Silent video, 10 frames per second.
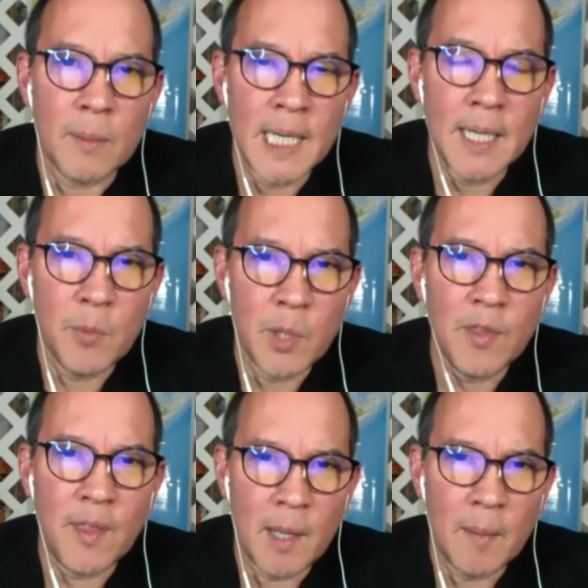I mean, when you
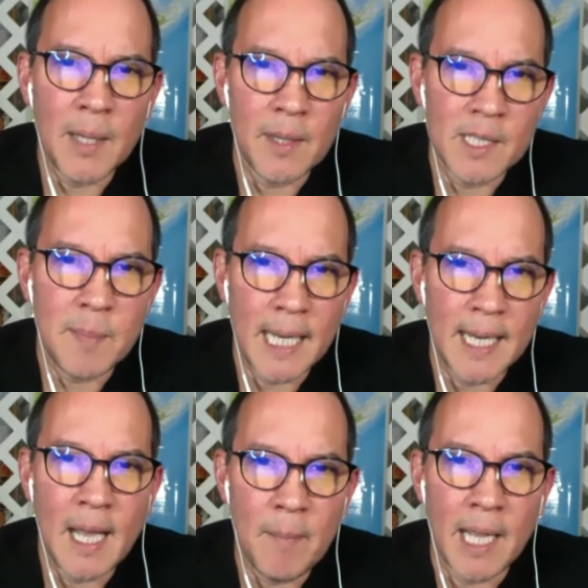think about this
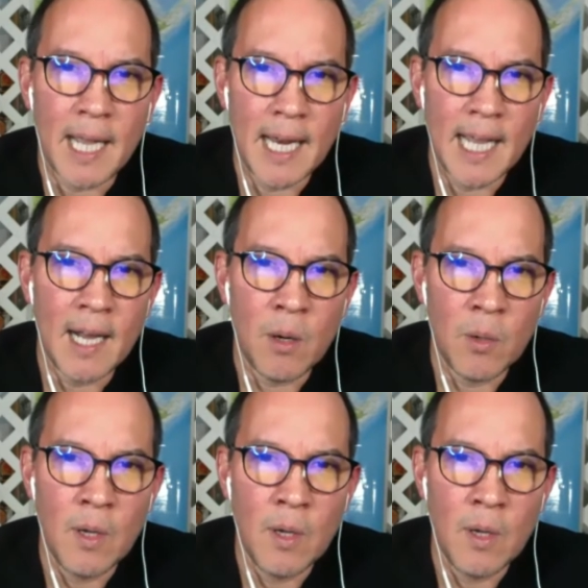pandemic and how